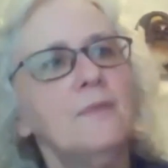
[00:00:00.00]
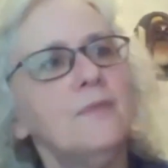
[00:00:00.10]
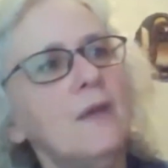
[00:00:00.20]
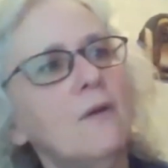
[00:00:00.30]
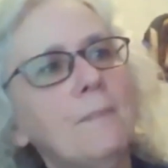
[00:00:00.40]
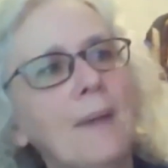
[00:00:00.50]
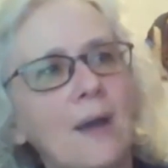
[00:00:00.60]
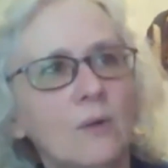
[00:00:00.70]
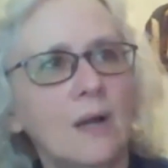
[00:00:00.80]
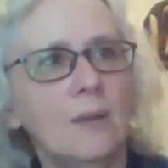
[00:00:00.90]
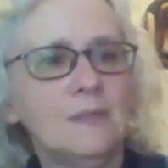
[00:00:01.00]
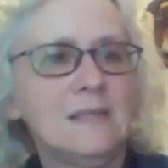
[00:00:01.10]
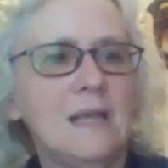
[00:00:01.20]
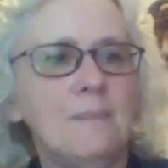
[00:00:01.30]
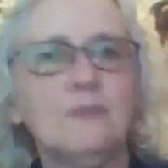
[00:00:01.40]
They're about, I would
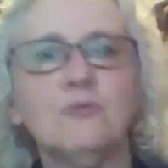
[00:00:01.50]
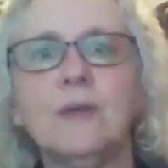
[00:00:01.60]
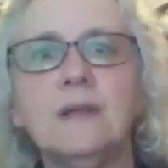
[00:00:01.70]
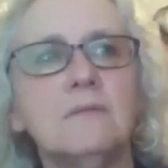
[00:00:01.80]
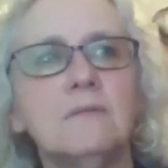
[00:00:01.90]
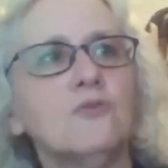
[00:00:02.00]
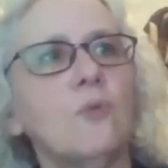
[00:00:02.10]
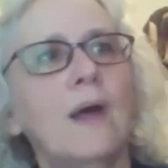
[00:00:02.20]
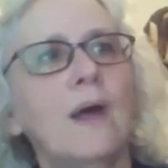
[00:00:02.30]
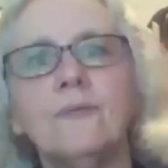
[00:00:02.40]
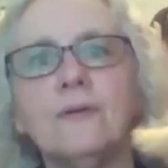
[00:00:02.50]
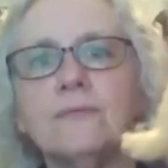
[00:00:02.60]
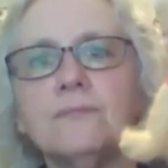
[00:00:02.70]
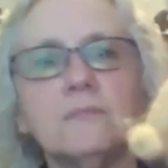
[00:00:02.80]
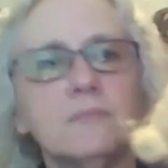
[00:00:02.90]
say, between 12
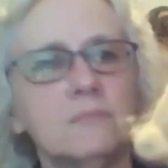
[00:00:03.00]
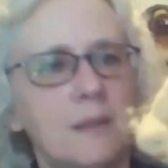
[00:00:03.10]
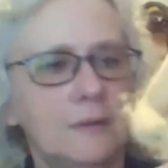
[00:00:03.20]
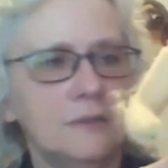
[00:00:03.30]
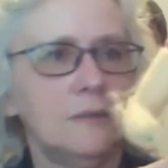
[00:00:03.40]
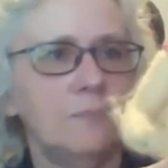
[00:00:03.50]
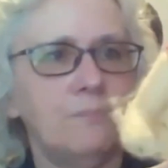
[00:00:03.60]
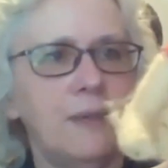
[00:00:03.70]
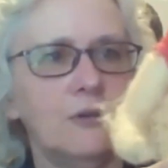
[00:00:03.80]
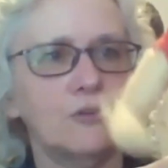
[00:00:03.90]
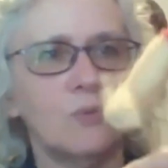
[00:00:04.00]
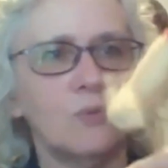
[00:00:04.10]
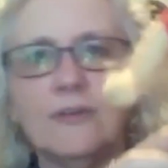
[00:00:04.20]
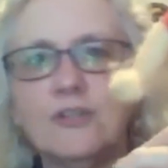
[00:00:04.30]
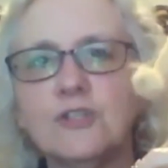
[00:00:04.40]
and maybe a little bigger,
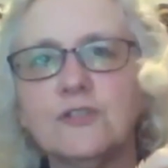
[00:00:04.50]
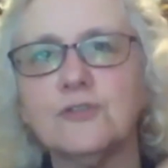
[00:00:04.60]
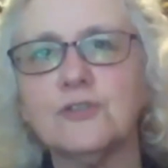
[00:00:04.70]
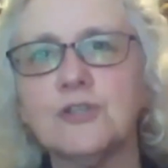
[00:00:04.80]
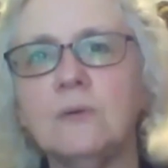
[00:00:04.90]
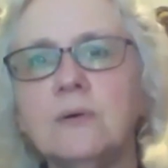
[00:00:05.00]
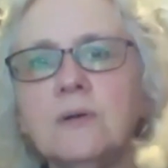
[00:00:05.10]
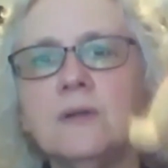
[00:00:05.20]
12 inches or so.